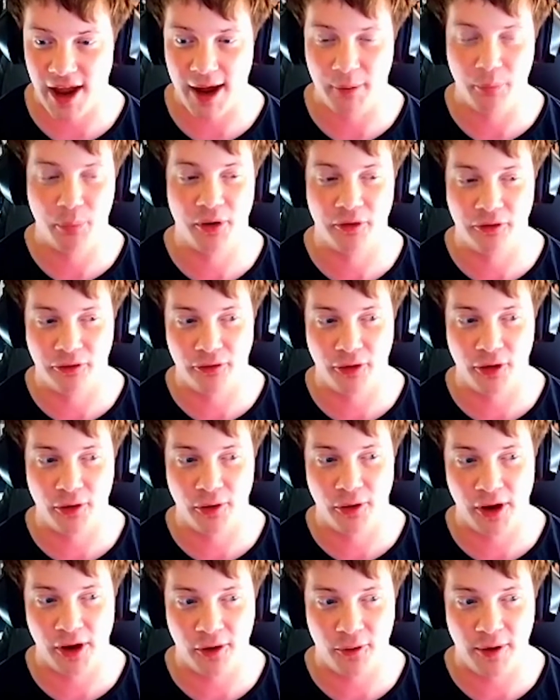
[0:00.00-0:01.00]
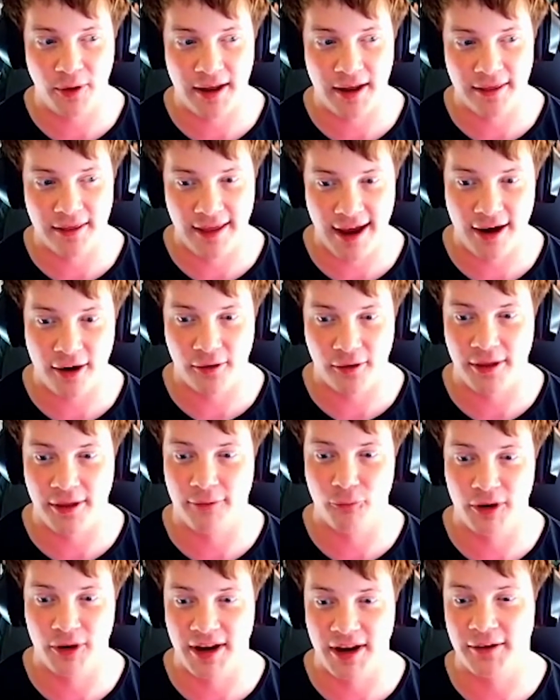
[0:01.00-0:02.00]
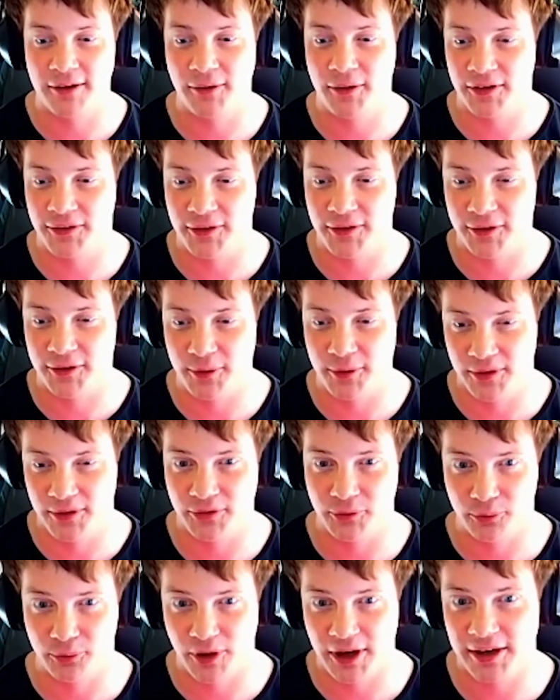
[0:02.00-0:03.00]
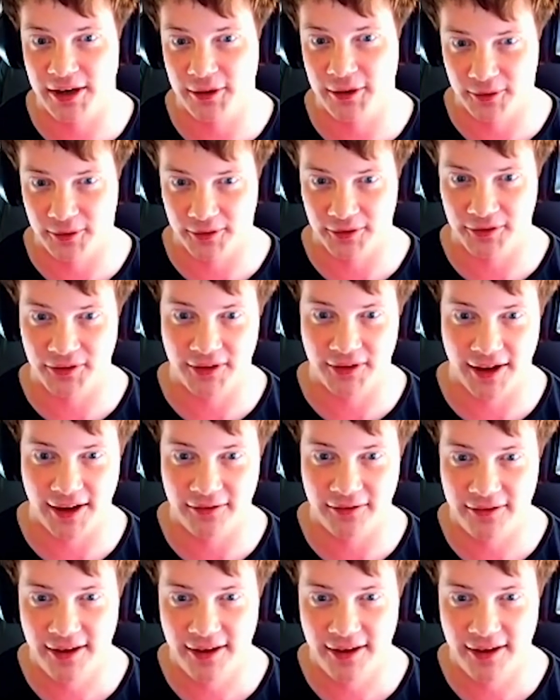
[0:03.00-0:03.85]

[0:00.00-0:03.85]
I prefer Lecrae there than when I listen to regular stuff.